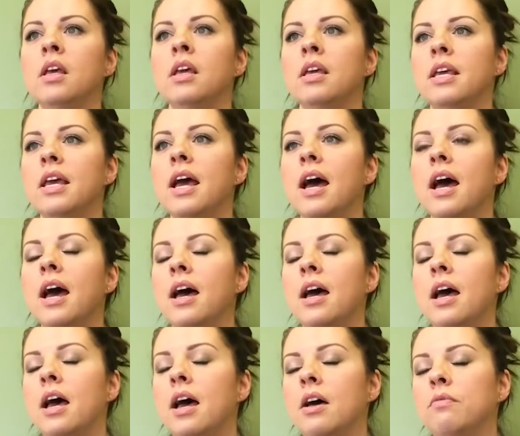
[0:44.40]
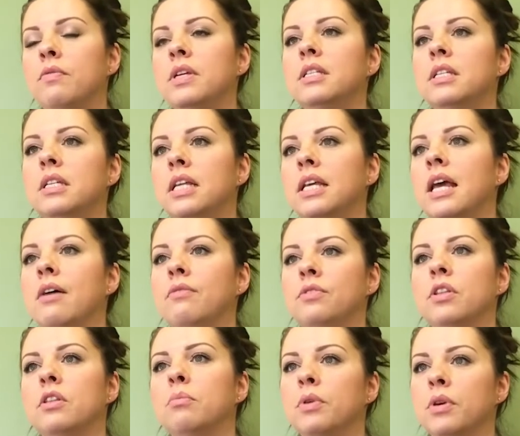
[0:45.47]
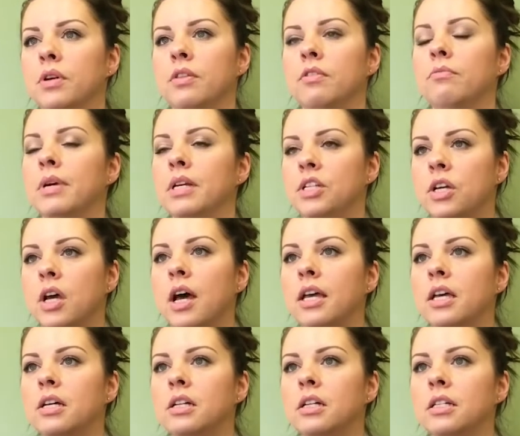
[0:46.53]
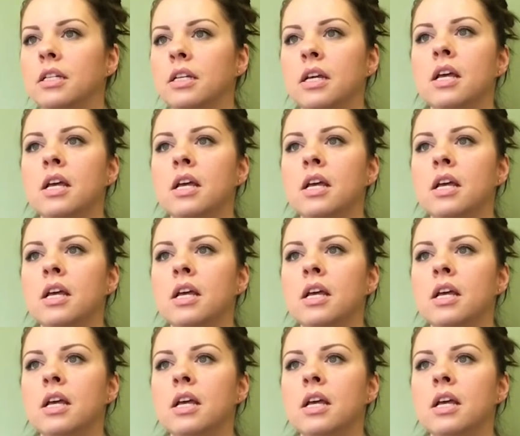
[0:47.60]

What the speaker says: Yeah, recently after the birth of my child,